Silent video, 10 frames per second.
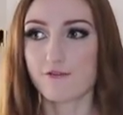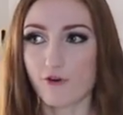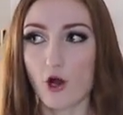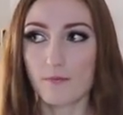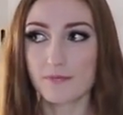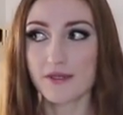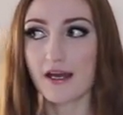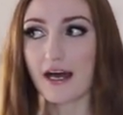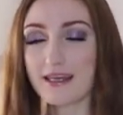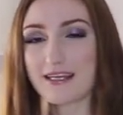from
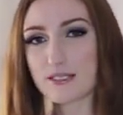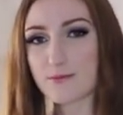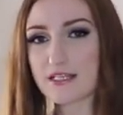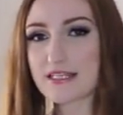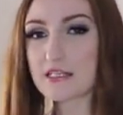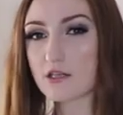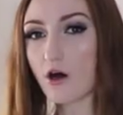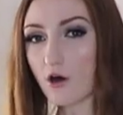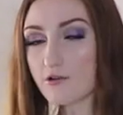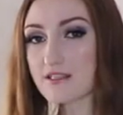AliExpress as a
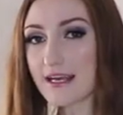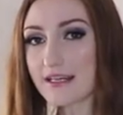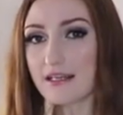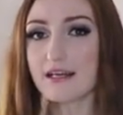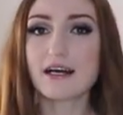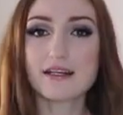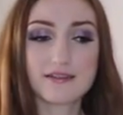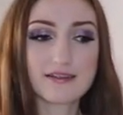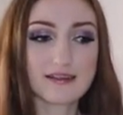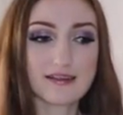wholesaler and